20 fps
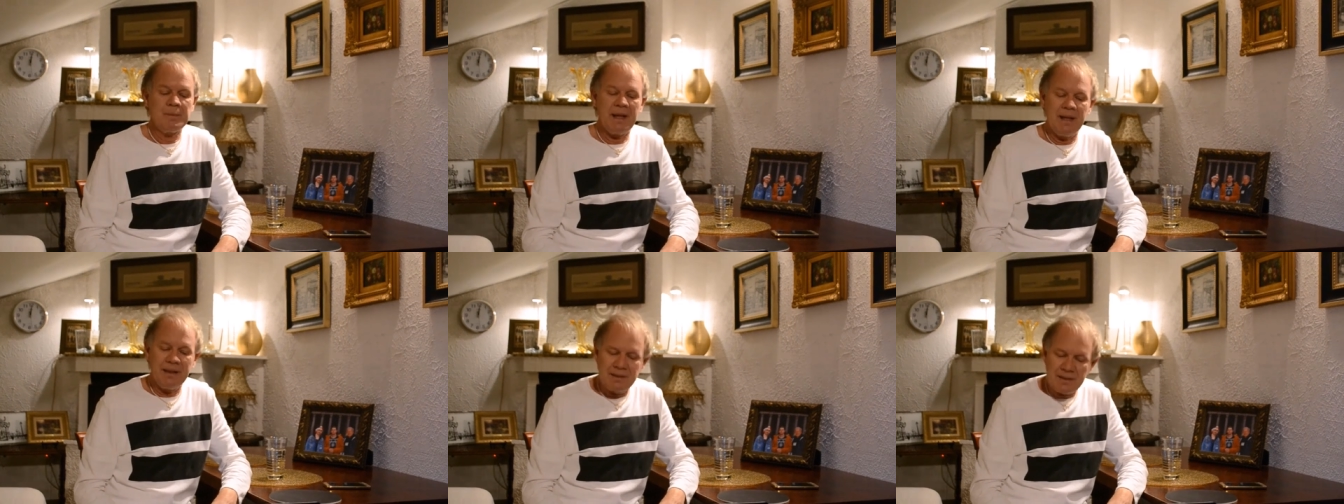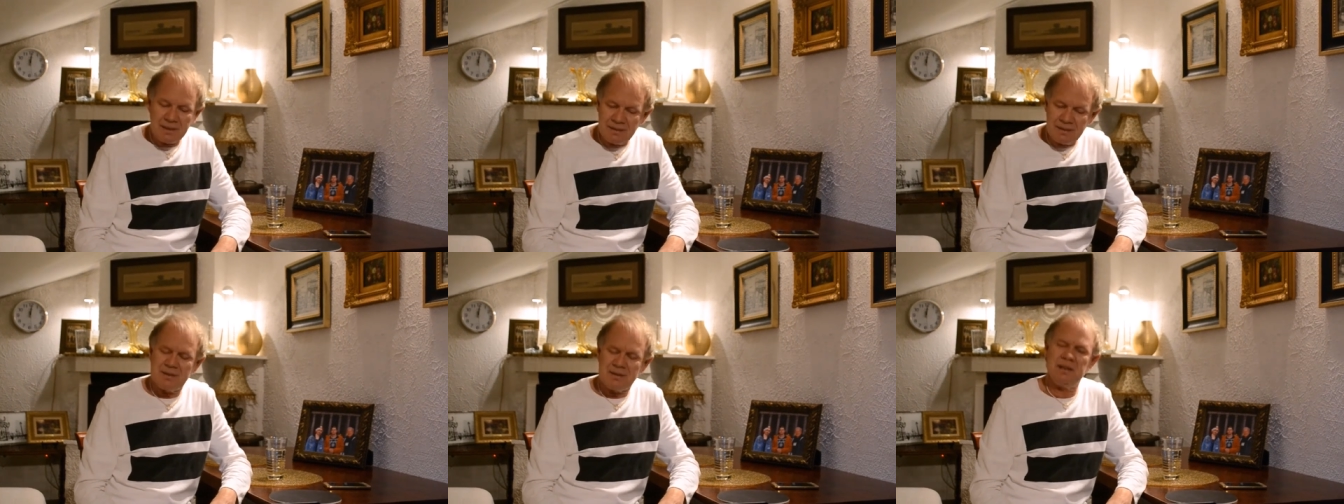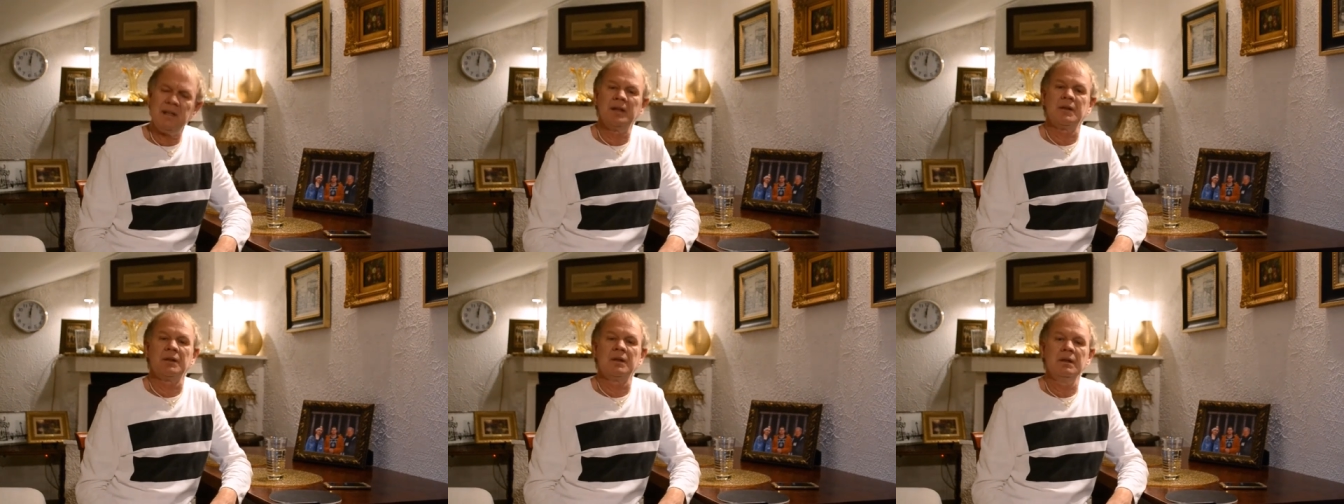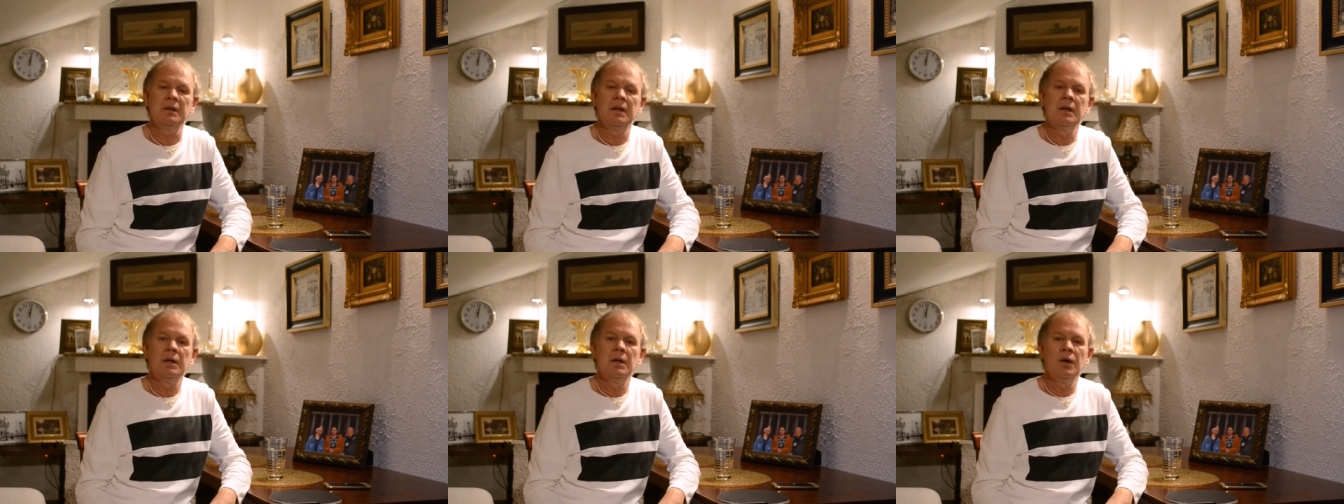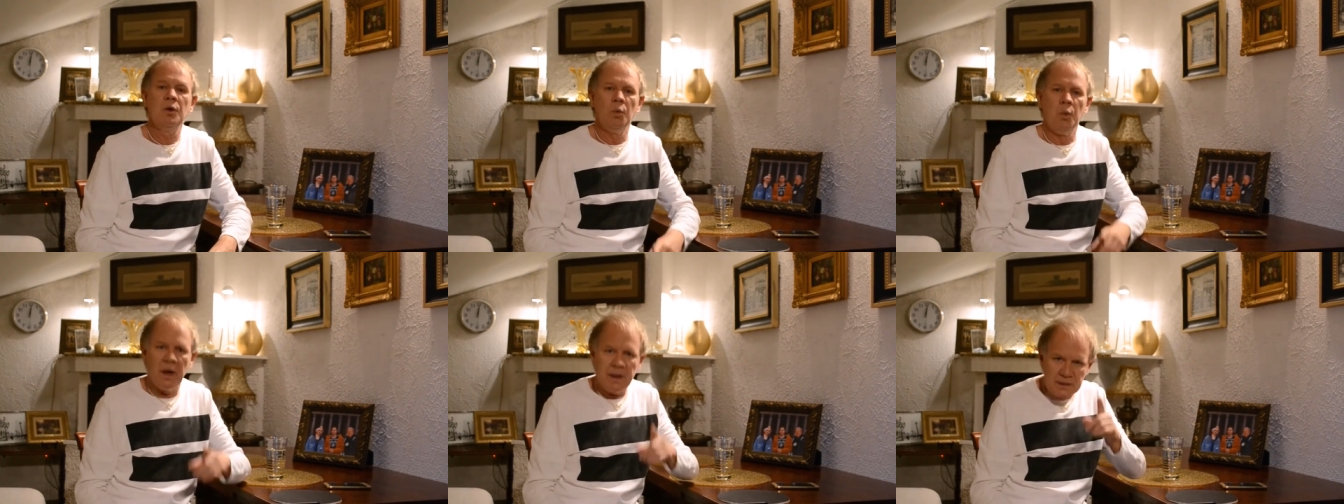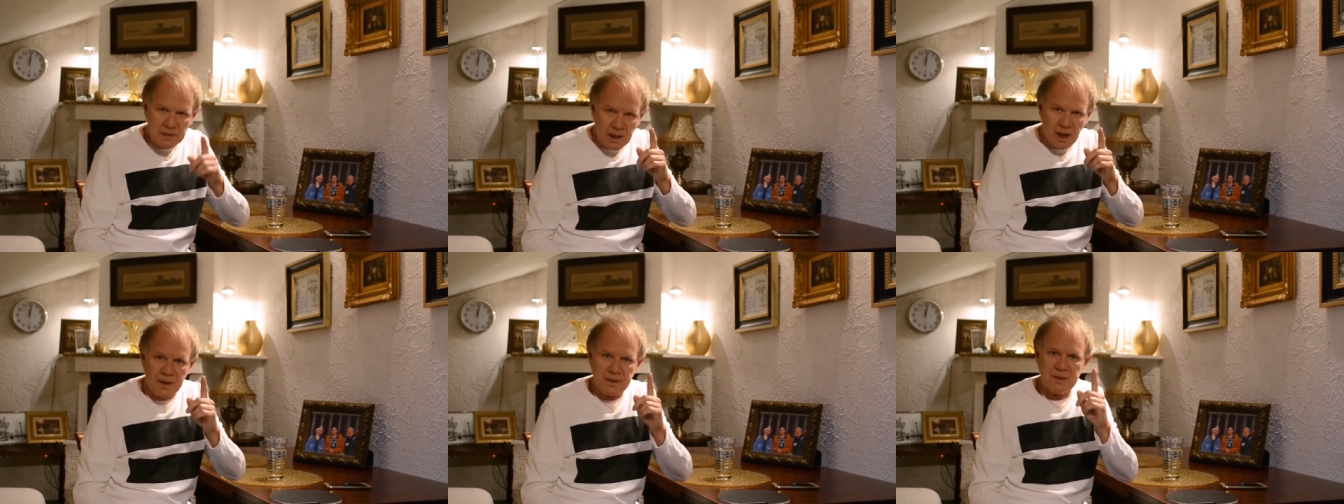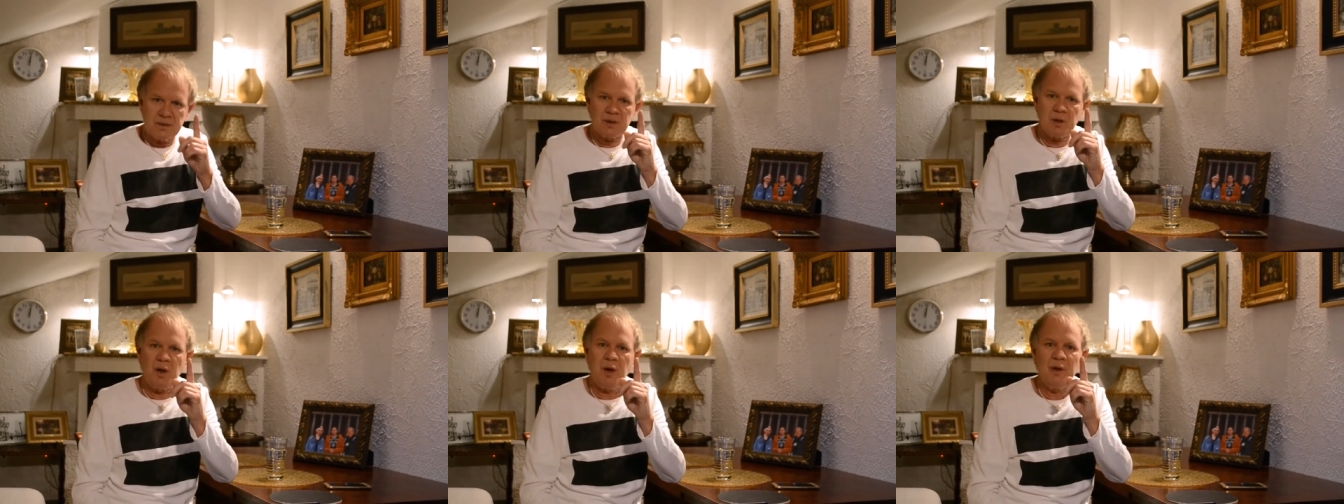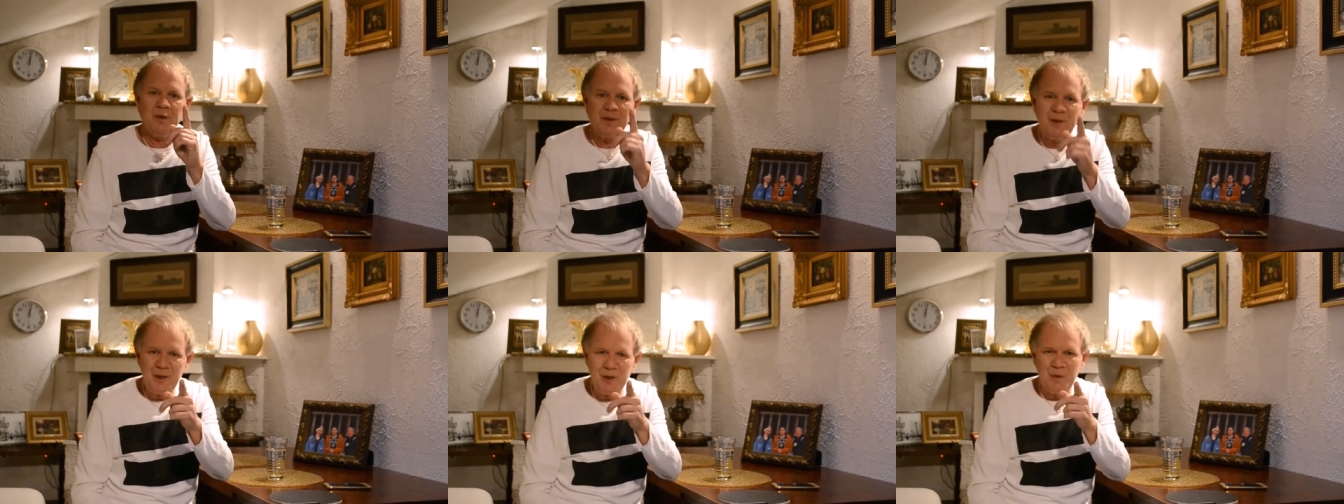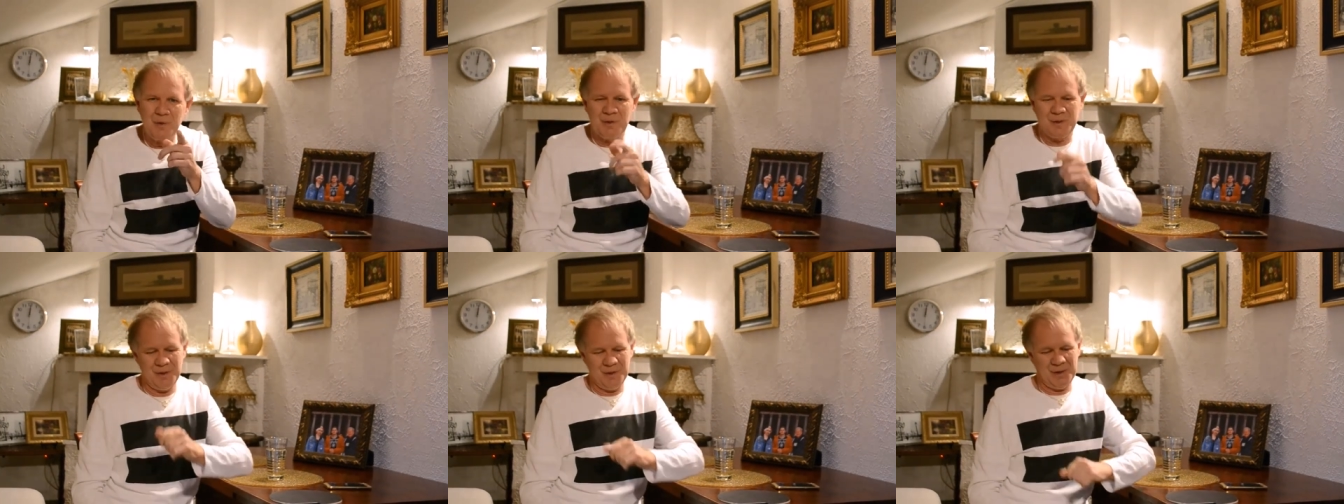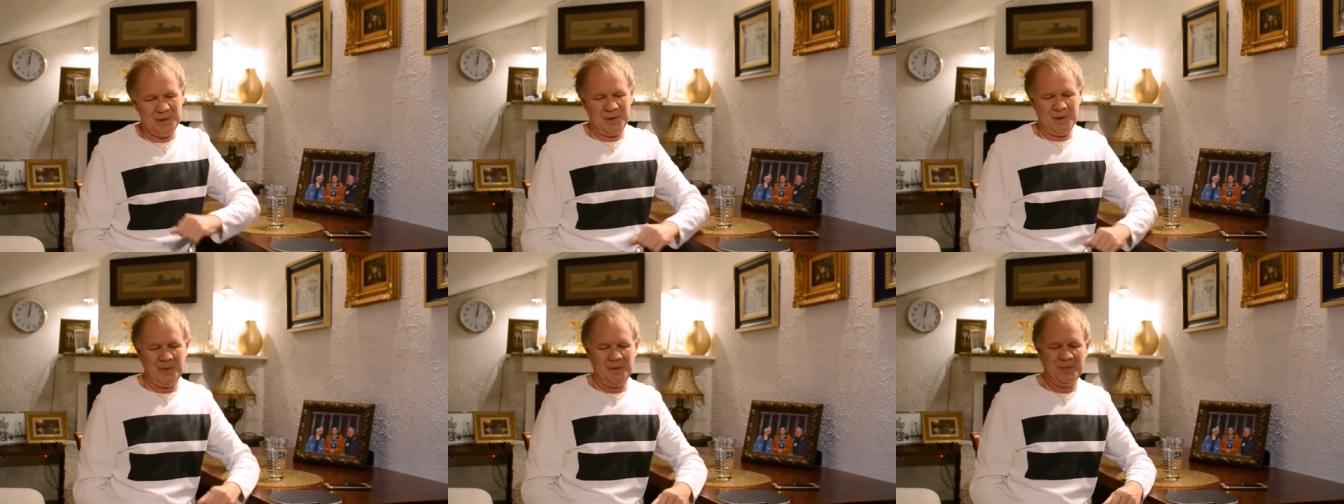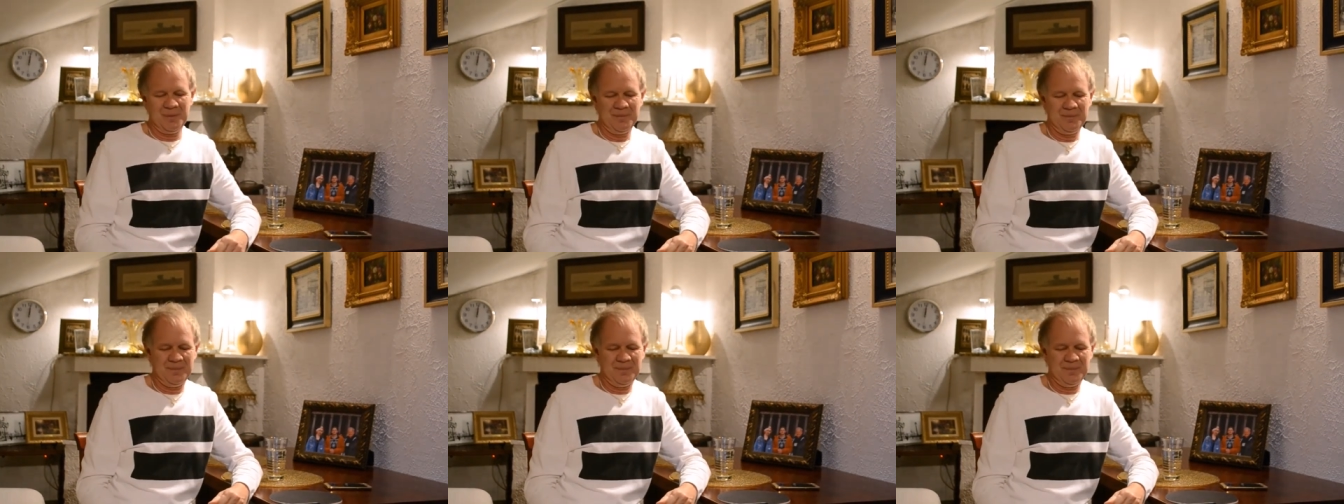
and consider what God has called you to do.